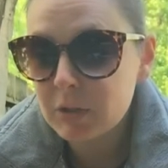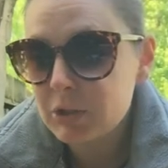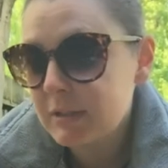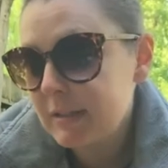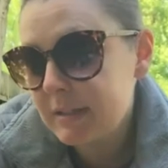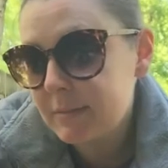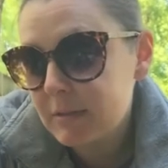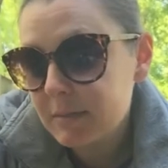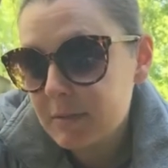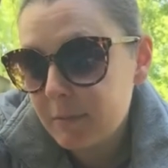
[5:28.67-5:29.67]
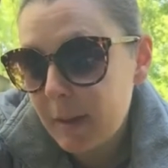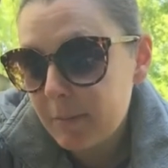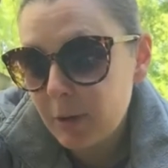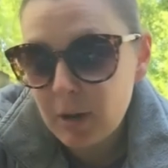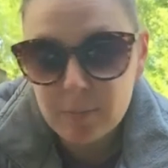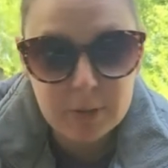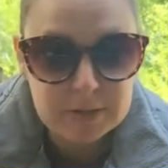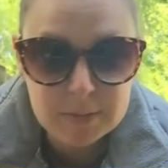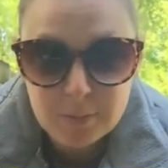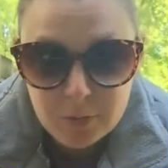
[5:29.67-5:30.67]
you just need some slips of paper and put
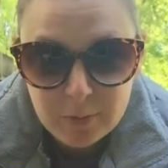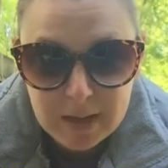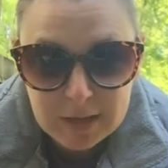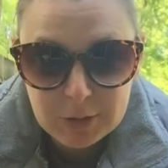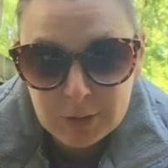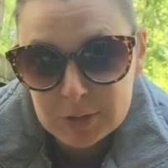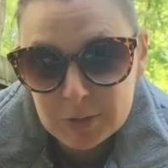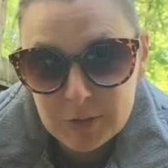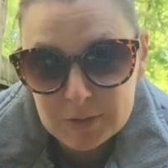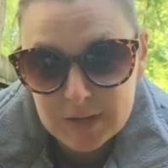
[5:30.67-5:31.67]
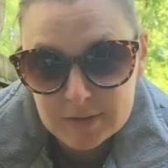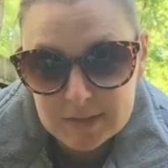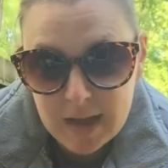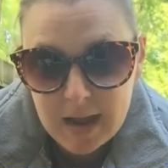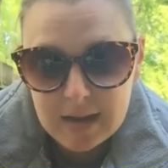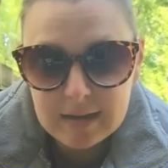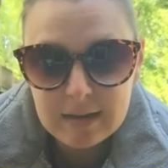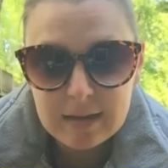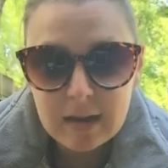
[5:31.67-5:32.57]
some movement and you can do those outside.